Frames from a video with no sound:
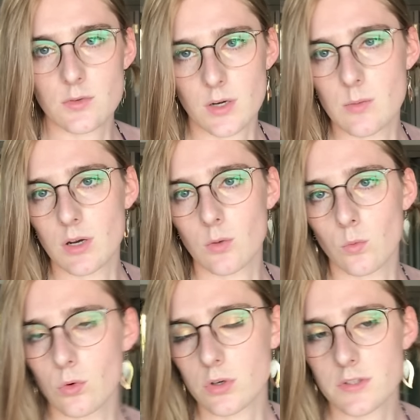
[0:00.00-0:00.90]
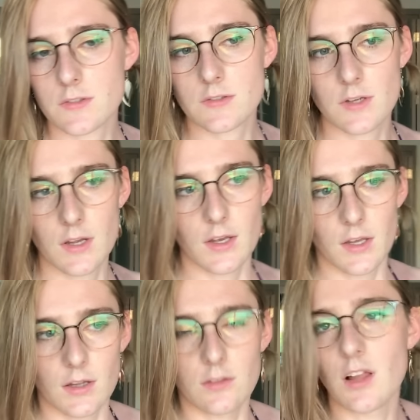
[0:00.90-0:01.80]
20 minute walks.
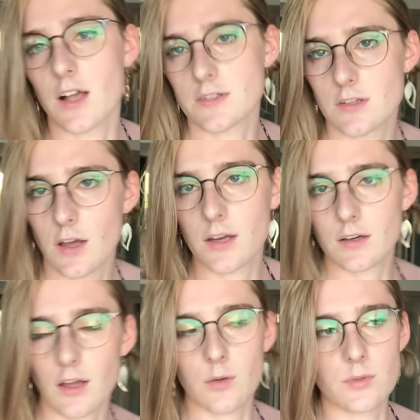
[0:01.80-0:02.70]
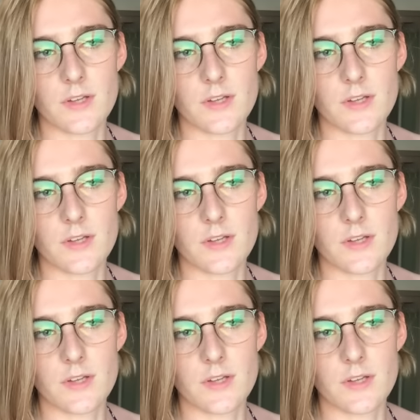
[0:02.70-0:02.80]
Last night I was